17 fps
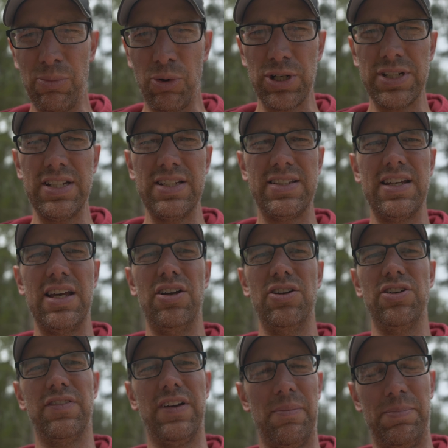
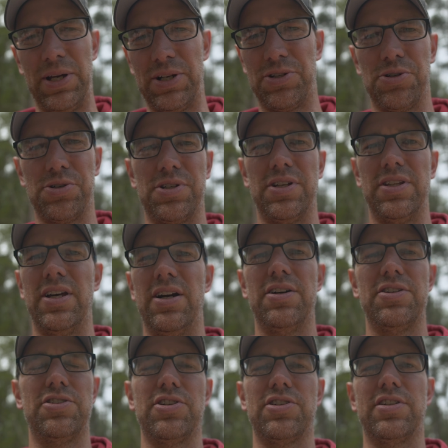detail. You've got pictures in
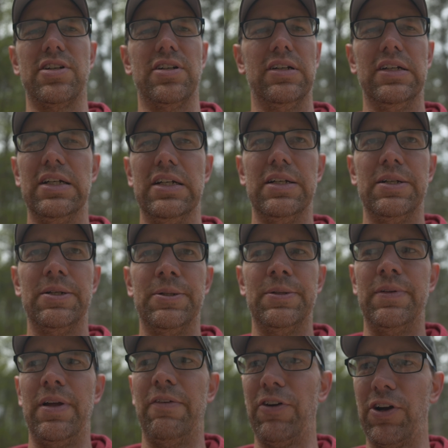there. It's just
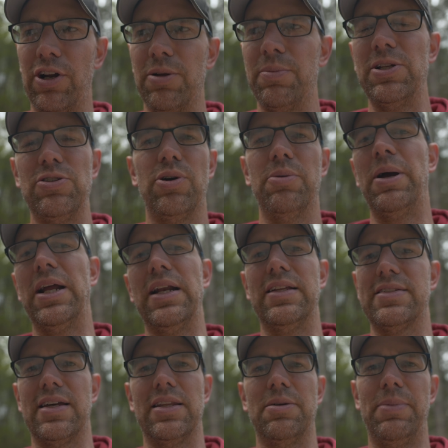if you're going to be doing
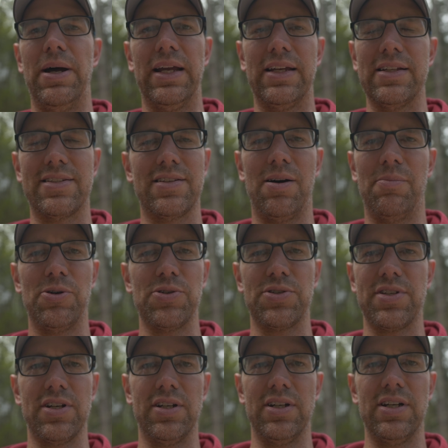maintenance on the bike, it's
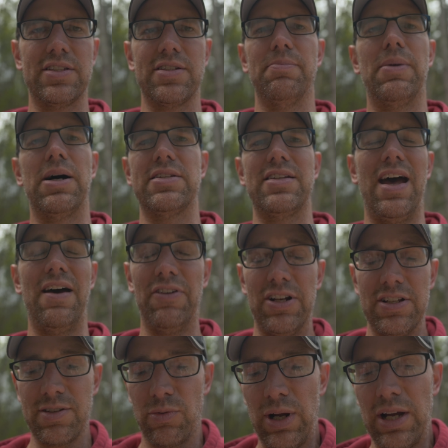almost it's a must-have,
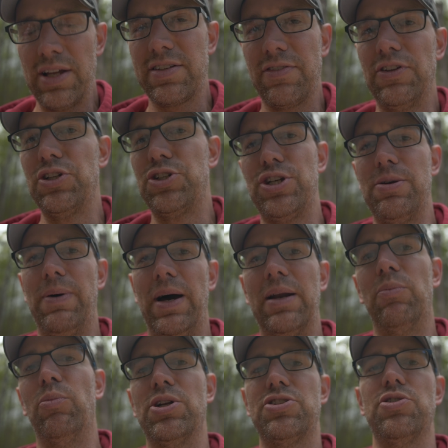and it's a relatively cheap
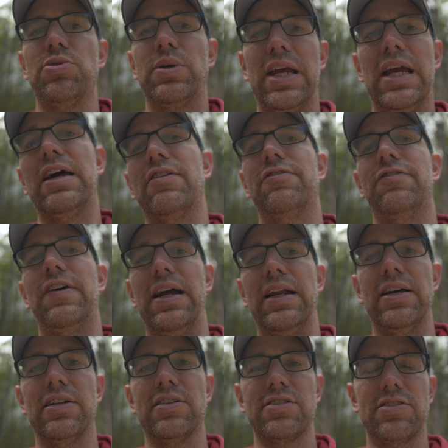item once you can
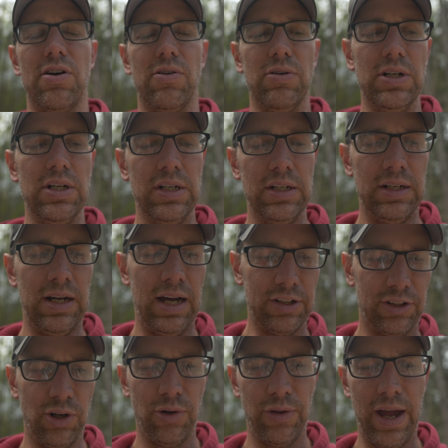find it. So
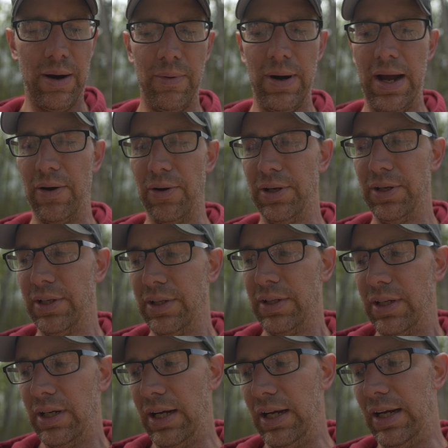I'd go that route.
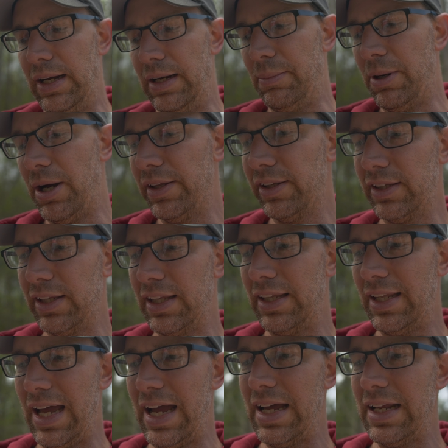Other
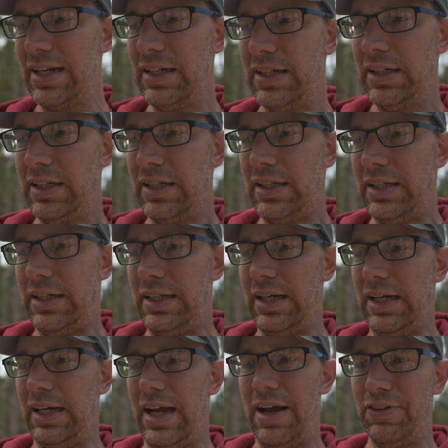than that,
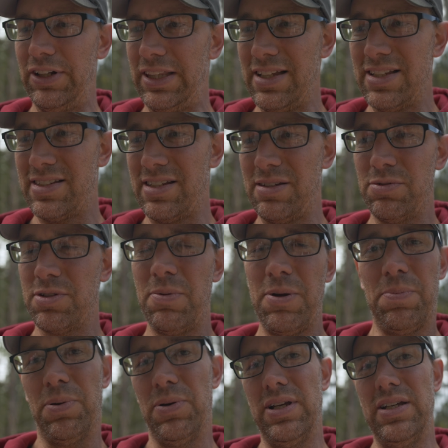everything seems to
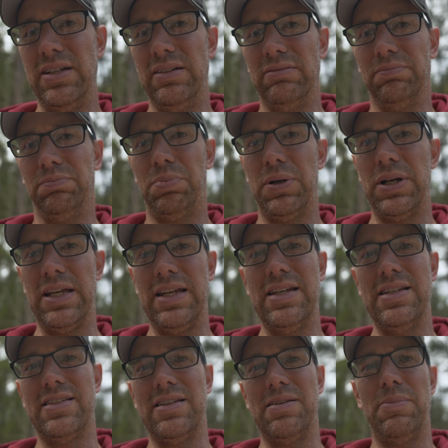be pretty
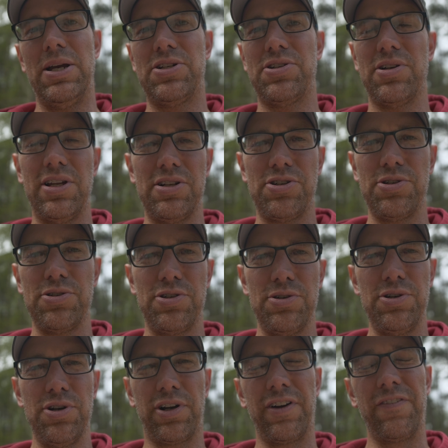easy. Make sure that you
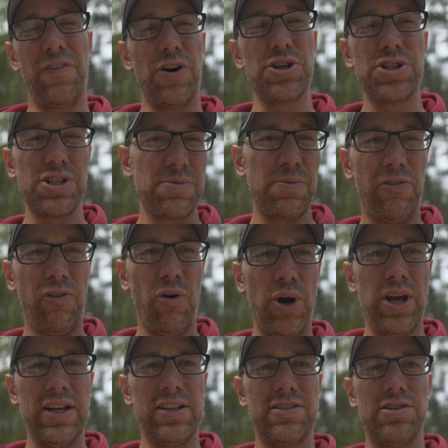do your conversions
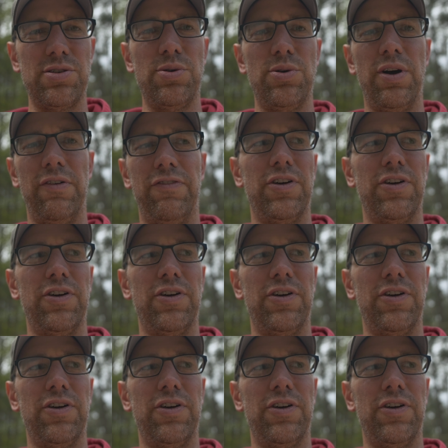beforehand too.